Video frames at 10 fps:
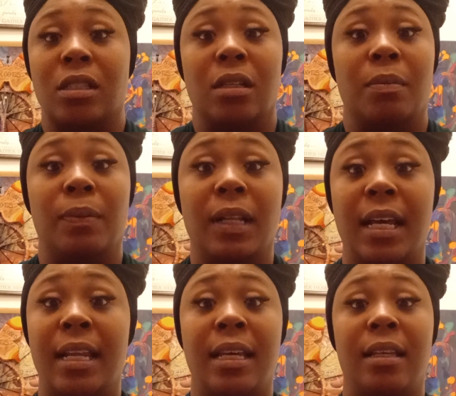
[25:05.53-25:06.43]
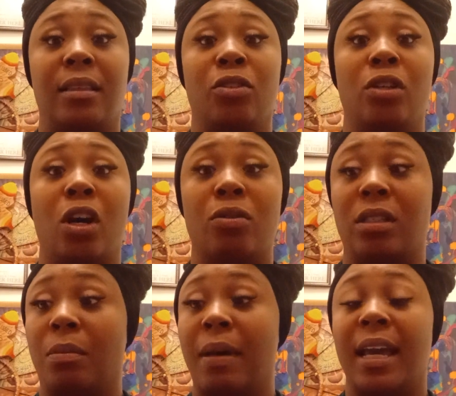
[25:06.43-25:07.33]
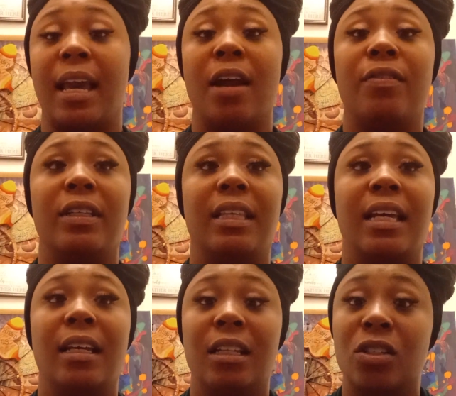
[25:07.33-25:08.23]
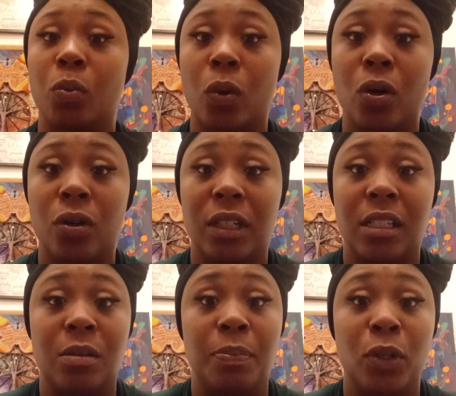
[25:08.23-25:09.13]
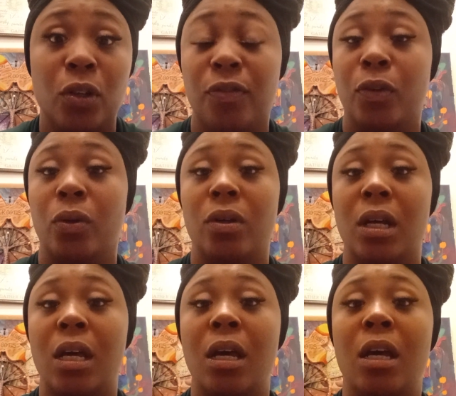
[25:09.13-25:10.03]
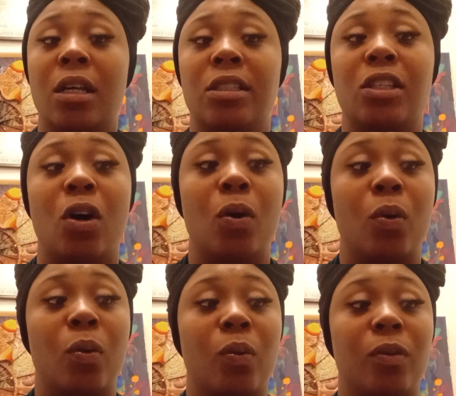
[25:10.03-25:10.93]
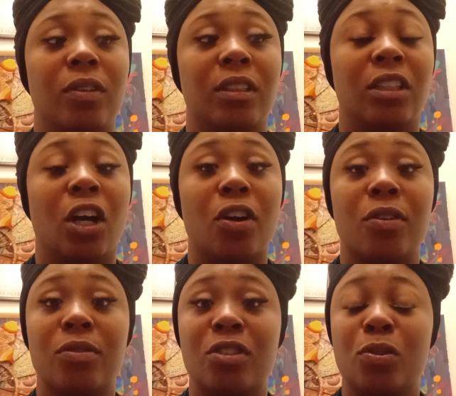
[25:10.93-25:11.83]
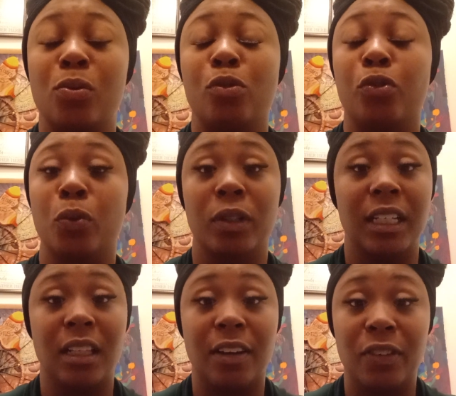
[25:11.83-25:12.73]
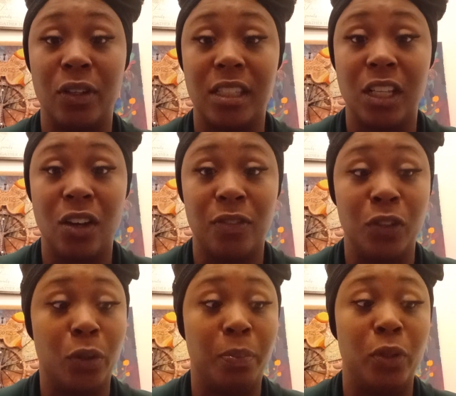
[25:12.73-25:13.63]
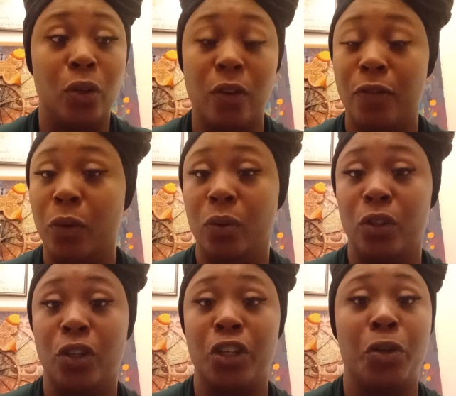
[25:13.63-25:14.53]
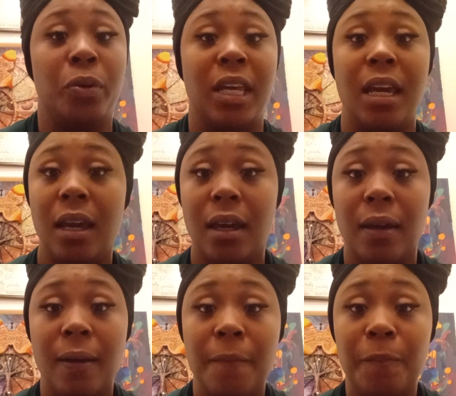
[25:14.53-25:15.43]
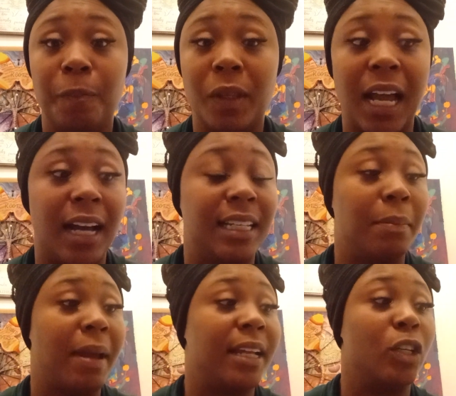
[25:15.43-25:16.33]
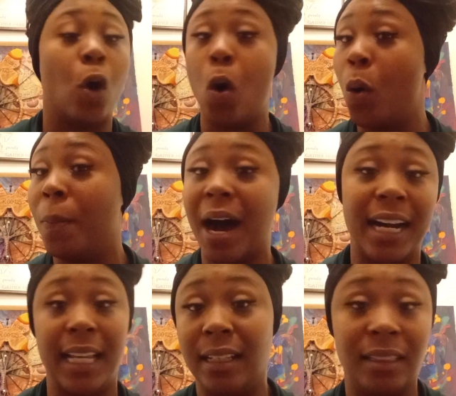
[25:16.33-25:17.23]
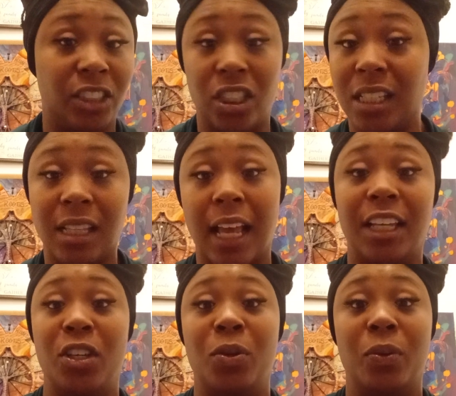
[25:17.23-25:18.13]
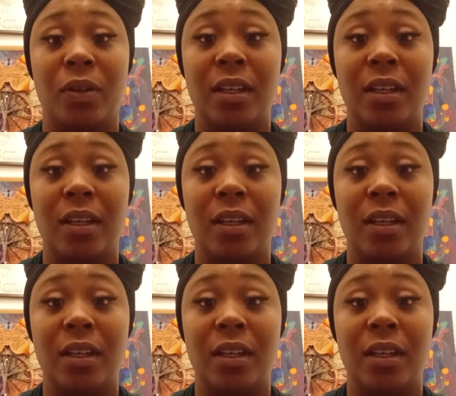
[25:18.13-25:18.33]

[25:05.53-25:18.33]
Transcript: the planet, to make everything in this world is beautiful. So learn to truly love yourself. You're beautiful. You're unique. God didn't make nobody just like you.